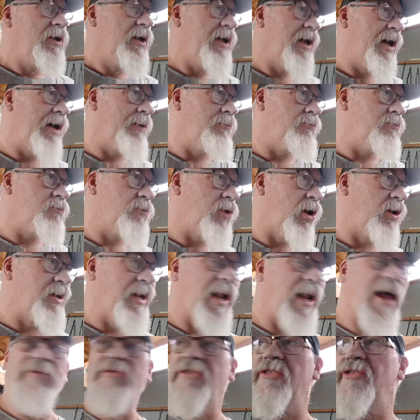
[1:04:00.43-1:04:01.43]
Um, I'd
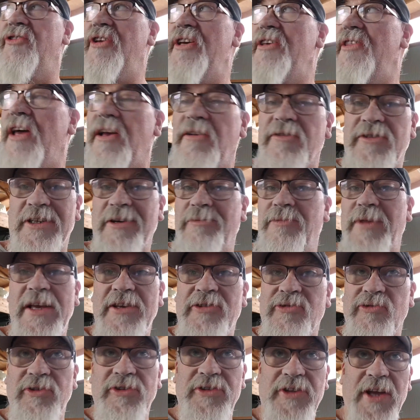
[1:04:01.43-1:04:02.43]
love to see that some of that
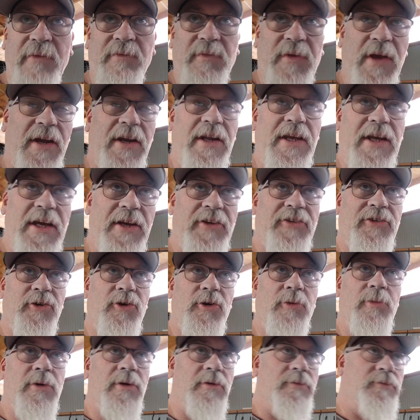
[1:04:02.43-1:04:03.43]
sort of stuff done here
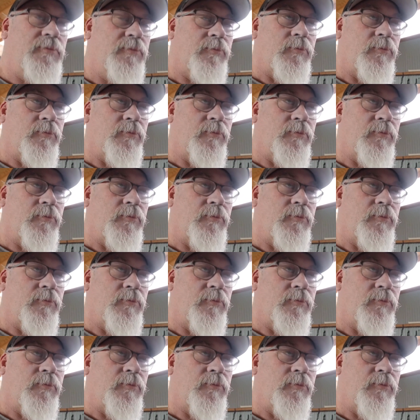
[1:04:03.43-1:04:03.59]
too. But